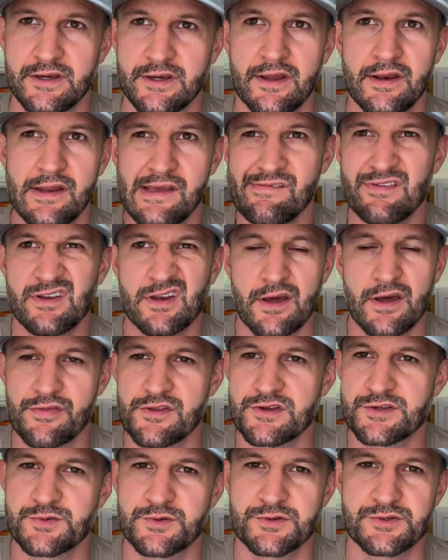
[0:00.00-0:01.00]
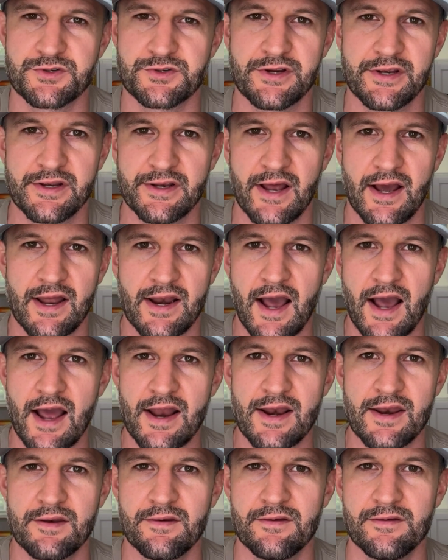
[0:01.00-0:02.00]
and even on this retreat,
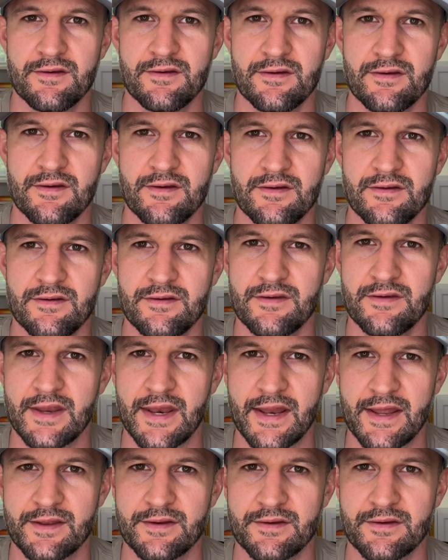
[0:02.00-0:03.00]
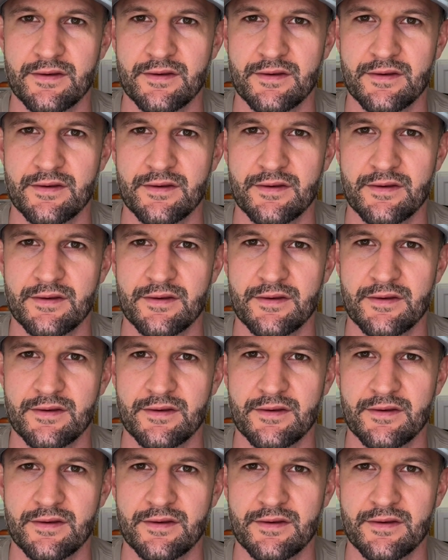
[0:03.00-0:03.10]
I didn't